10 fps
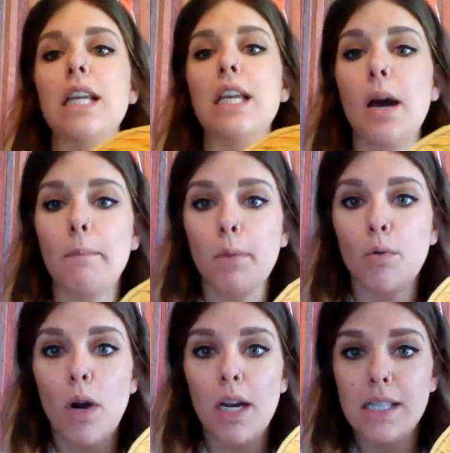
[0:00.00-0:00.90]
number
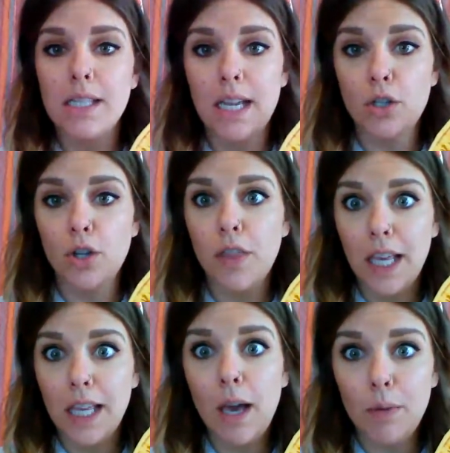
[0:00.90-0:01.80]
one essential
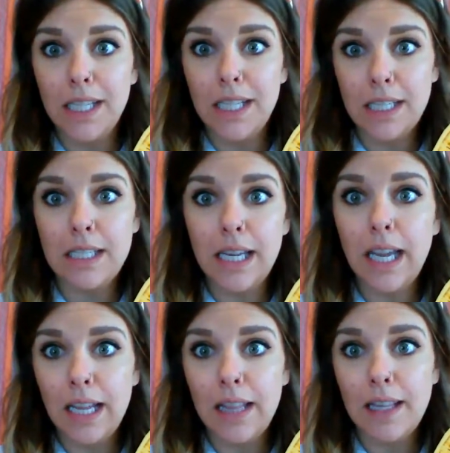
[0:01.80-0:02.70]
thing that we needed to
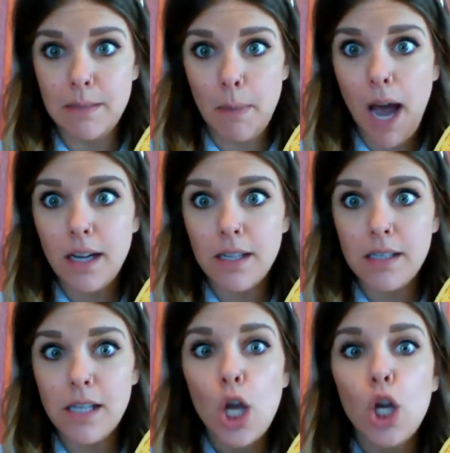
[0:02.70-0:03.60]
get in this box.